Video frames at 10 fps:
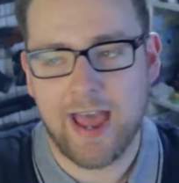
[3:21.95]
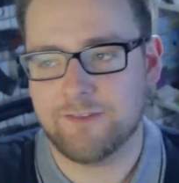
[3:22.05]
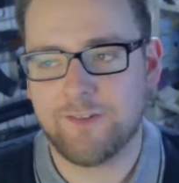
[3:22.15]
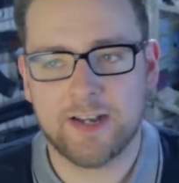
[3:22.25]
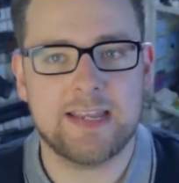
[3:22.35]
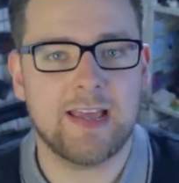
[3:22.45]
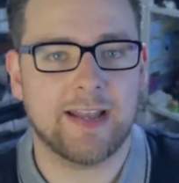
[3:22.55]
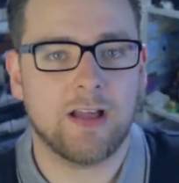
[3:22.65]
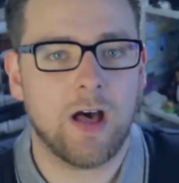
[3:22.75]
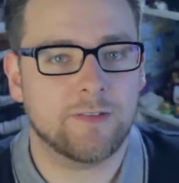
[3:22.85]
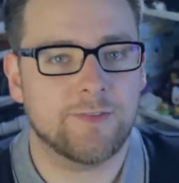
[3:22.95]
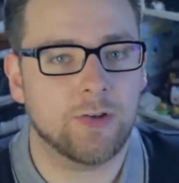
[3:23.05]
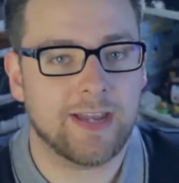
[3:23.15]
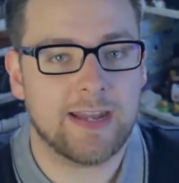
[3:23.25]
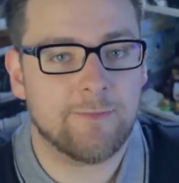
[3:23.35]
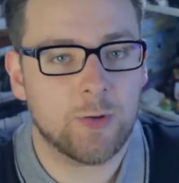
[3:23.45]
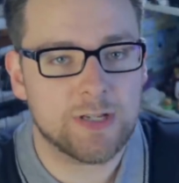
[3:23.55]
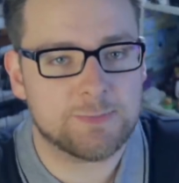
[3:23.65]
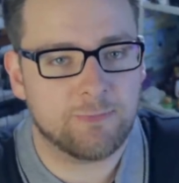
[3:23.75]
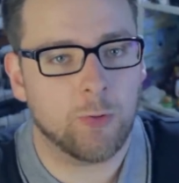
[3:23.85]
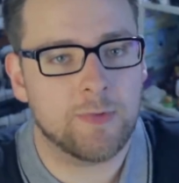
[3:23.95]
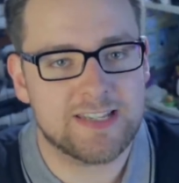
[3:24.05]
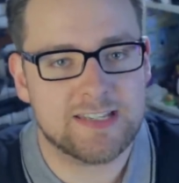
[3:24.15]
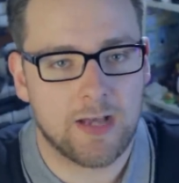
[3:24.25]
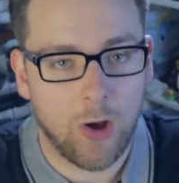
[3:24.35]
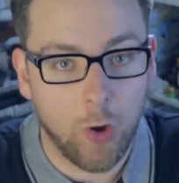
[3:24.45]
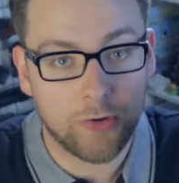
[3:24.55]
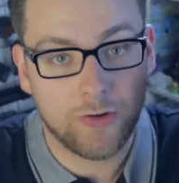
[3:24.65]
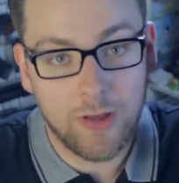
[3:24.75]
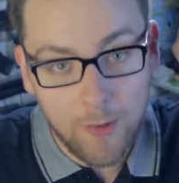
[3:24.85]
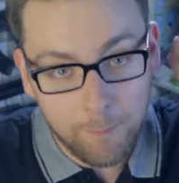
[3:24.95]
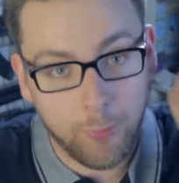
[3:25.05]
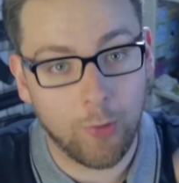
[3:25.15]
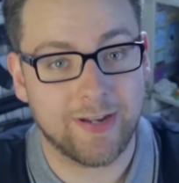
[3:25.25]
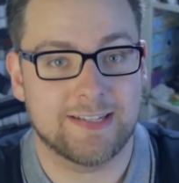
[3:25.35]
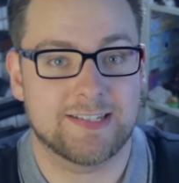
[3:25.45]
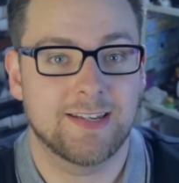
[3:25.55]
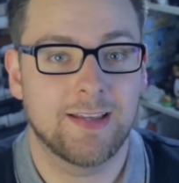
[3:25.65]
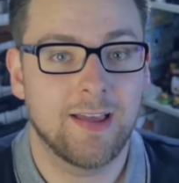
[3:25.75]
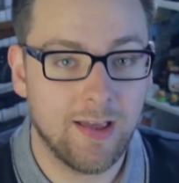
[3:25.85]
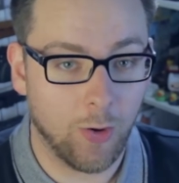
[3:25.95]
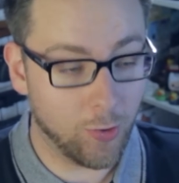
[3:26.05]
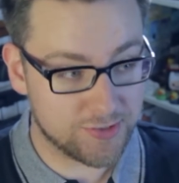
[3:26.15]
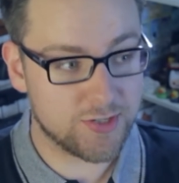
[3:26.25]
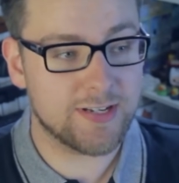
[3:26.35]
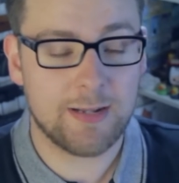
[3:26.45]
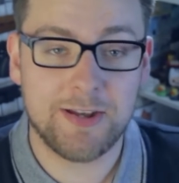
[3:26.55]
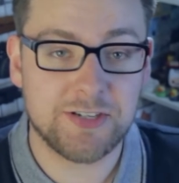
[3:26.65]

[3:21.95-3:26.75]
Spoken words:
and funny and heartfelt, and everyone's performances are on point. Also, did I